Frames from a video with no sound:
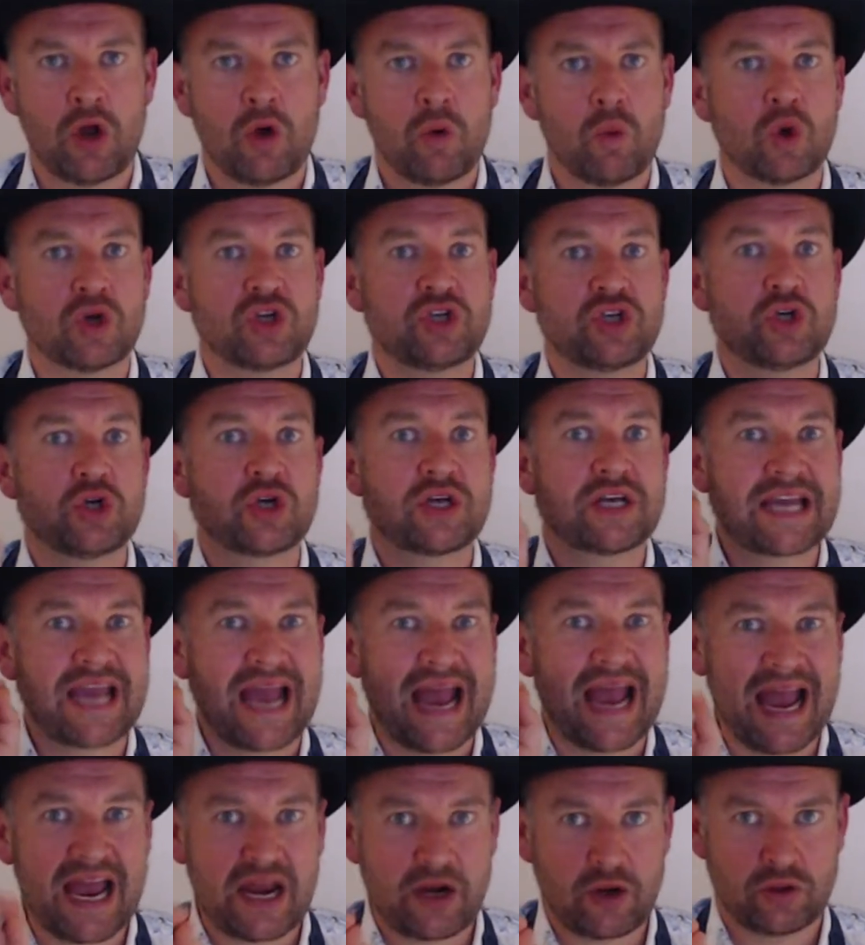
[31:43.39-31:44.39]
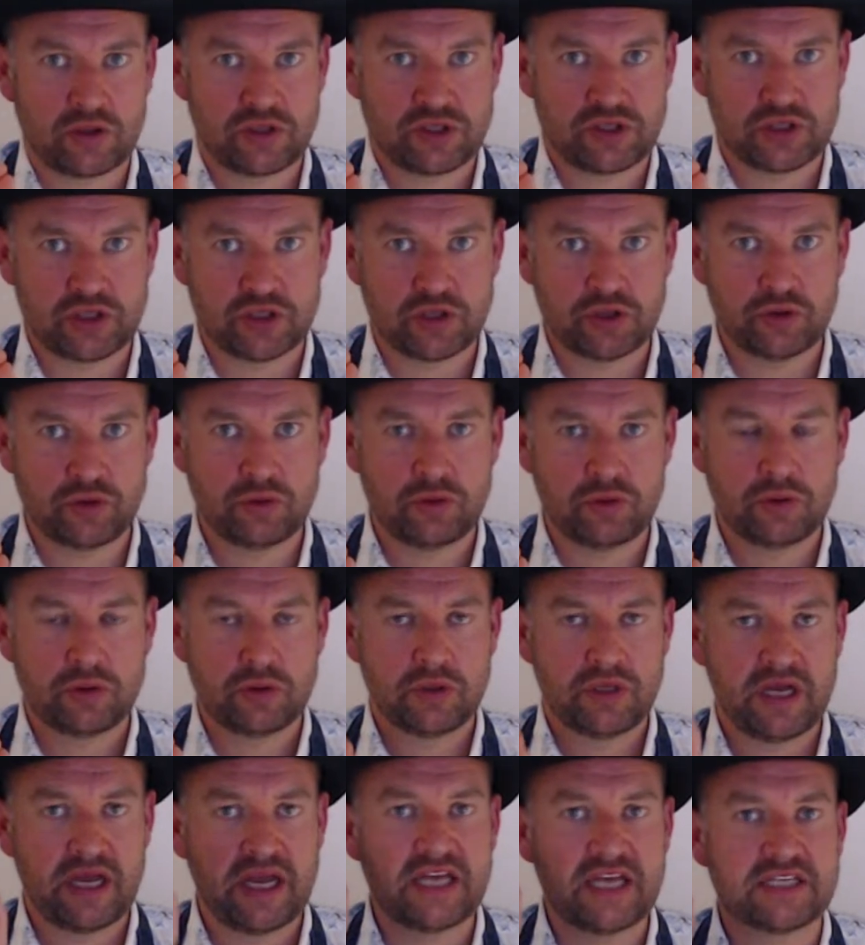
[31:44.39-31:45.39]
What you cannot do
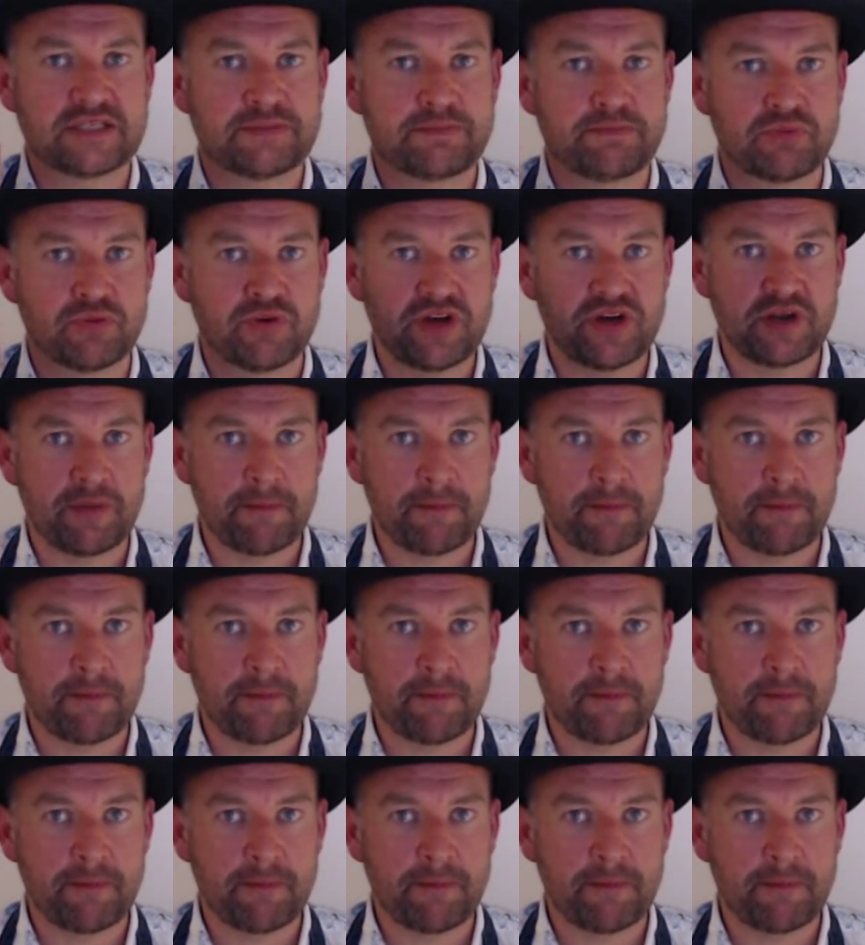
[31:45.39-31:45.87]
is Brie